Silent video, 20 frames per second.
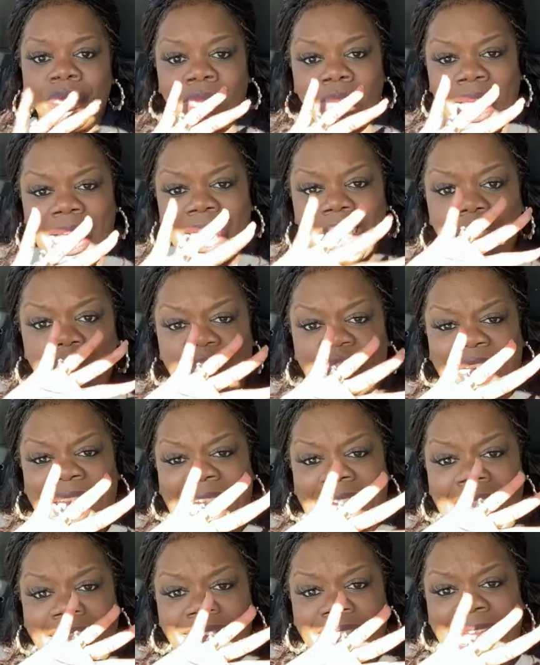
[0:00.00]
It's
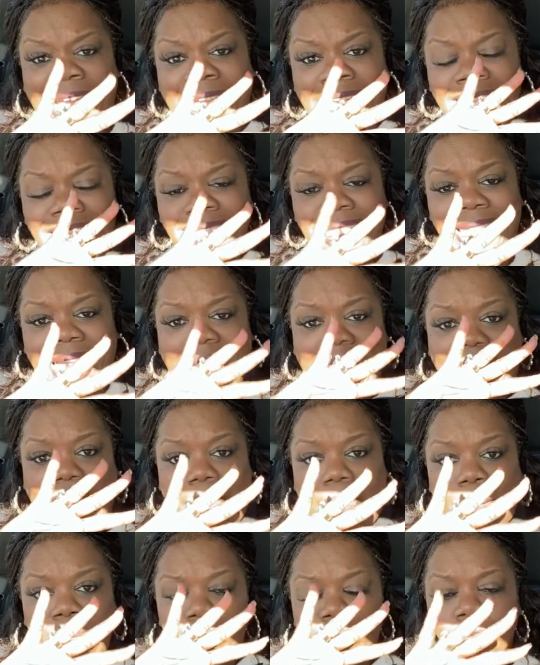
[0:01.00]
5 days
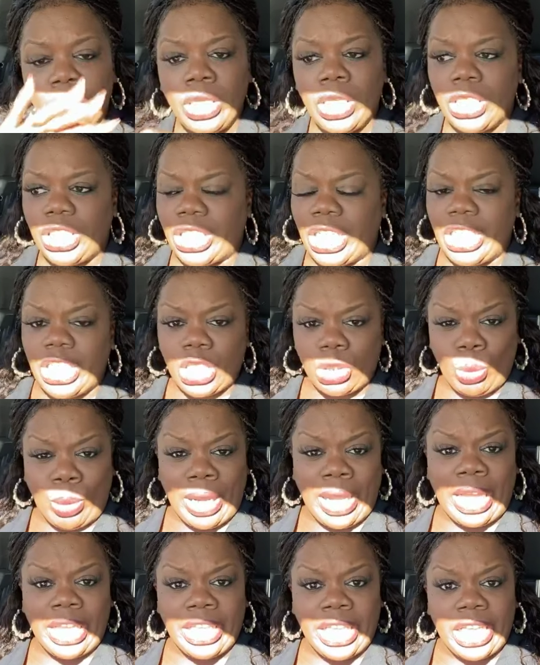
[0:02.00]
now. She's
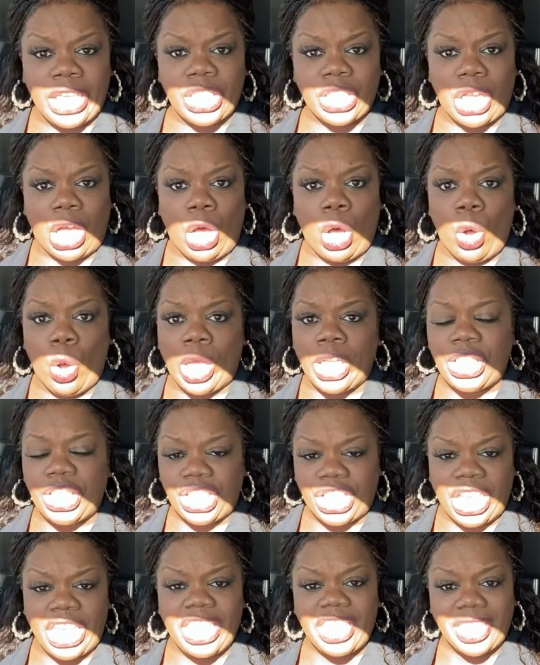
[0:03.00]
12 years old and
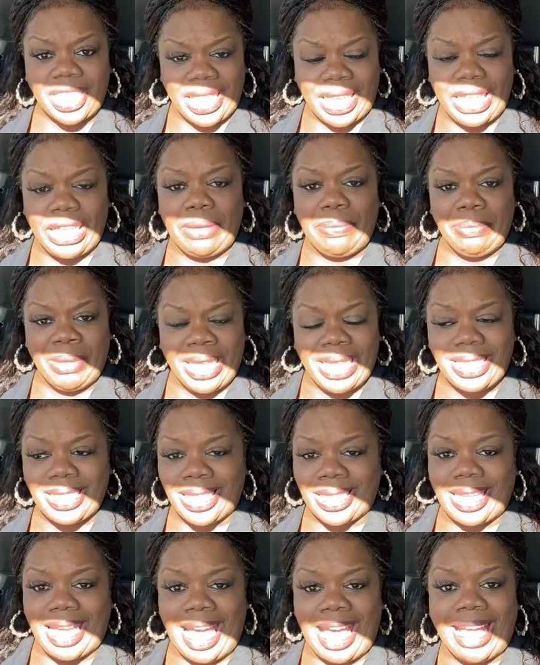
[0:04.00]
she's still
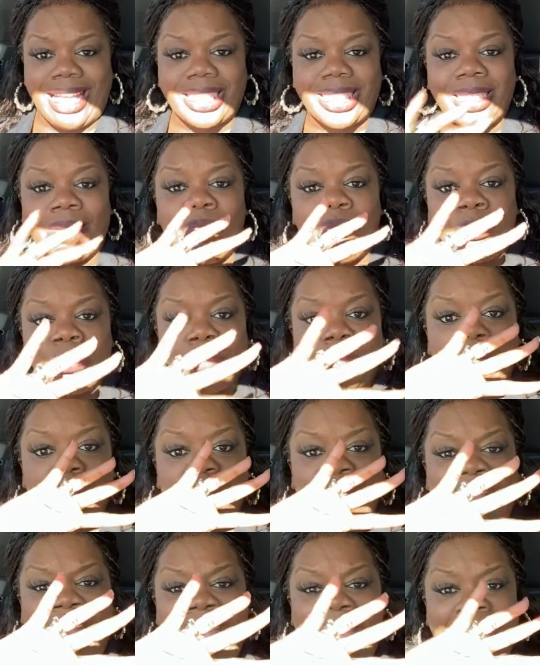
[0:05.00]
missing, guys.
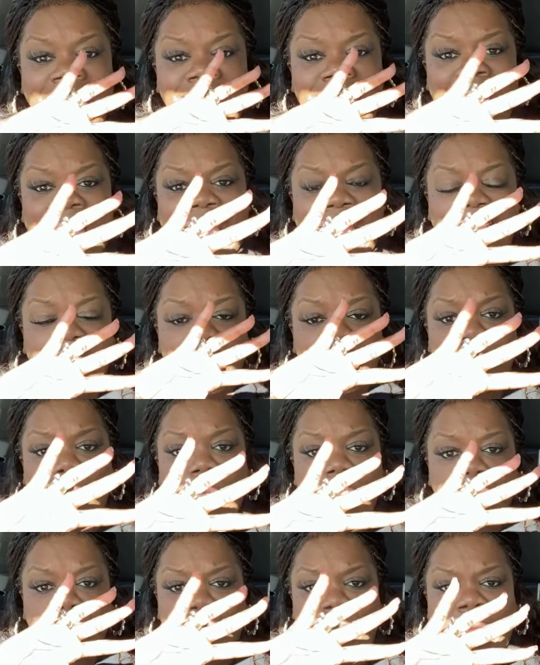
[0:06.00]
5 days for
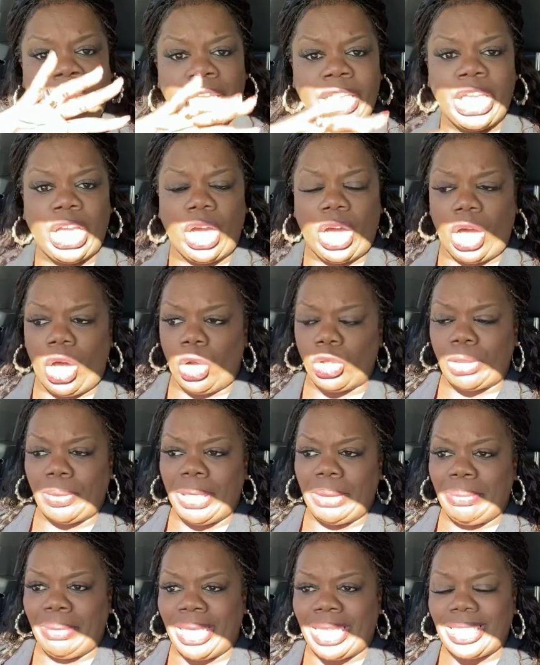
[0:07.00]
a 12-year-old to
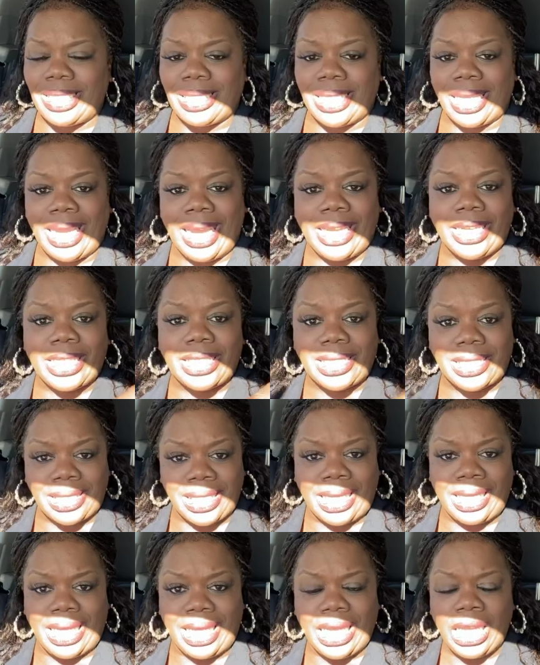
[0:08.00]
be missing in the
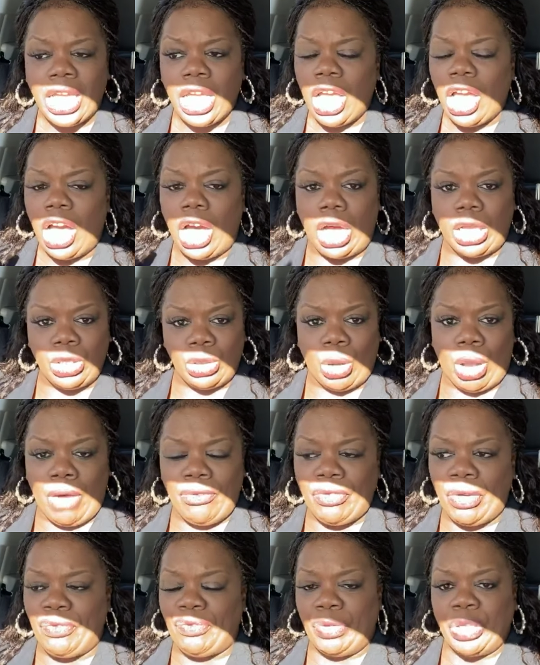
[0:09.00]
city of
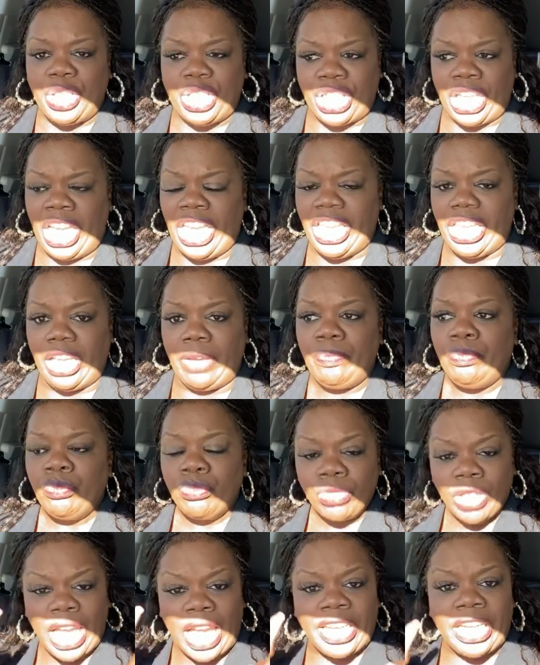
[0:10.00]
Norfolk, Virginia.
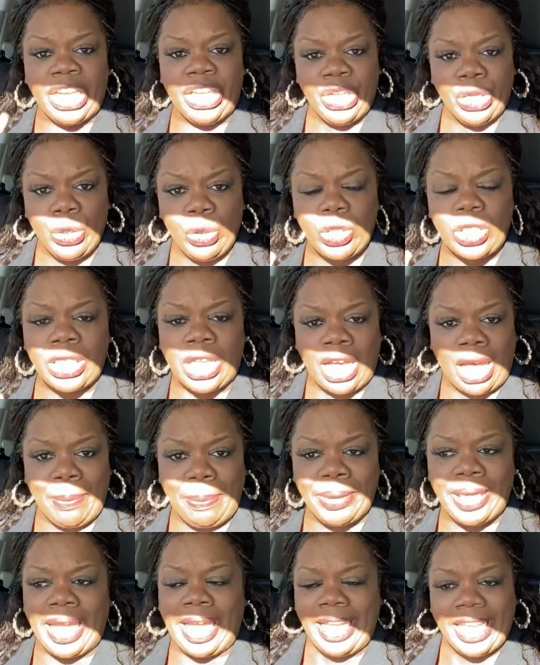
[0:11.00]
And the news
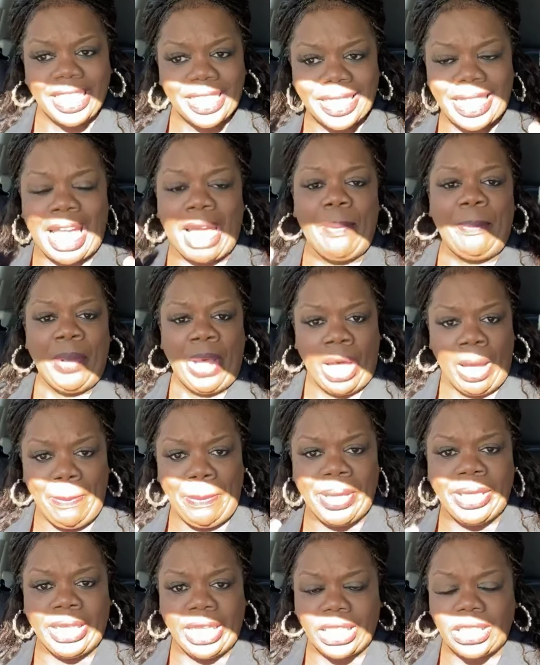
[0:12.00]
company is not
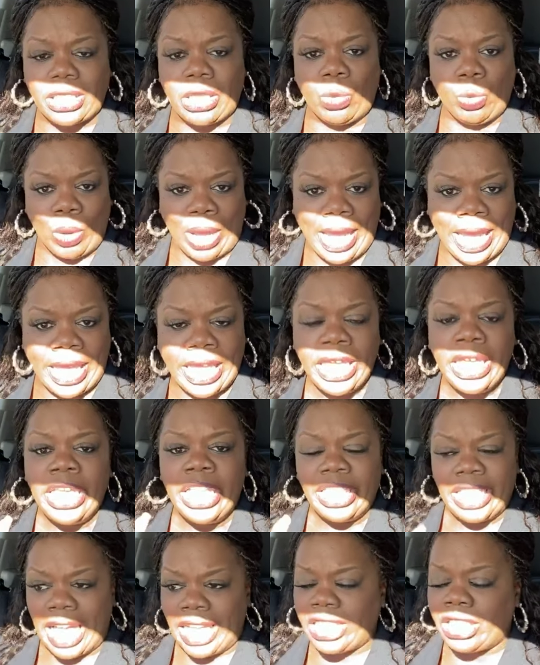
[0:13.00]
pumping this the way
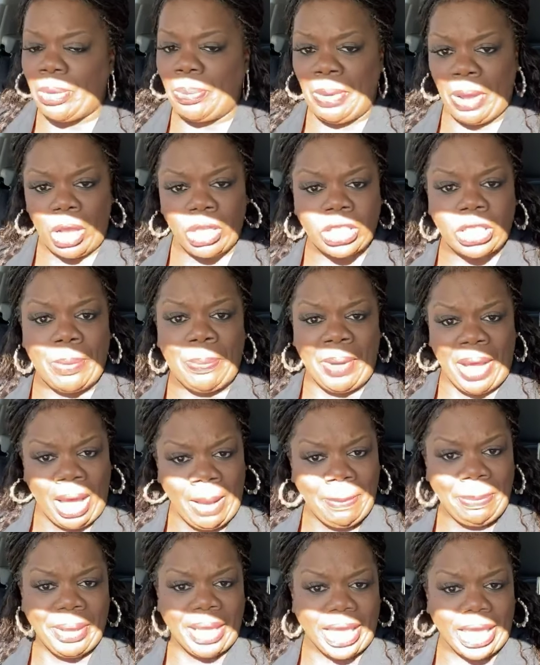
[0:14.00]
they're supposed to
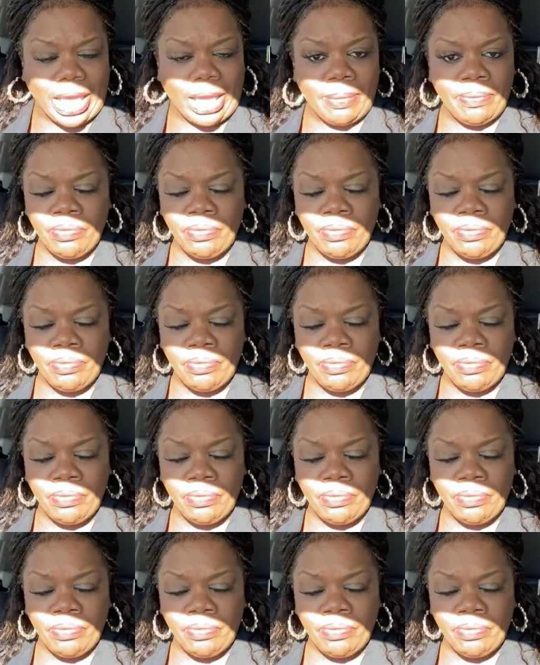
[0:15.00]
pump it.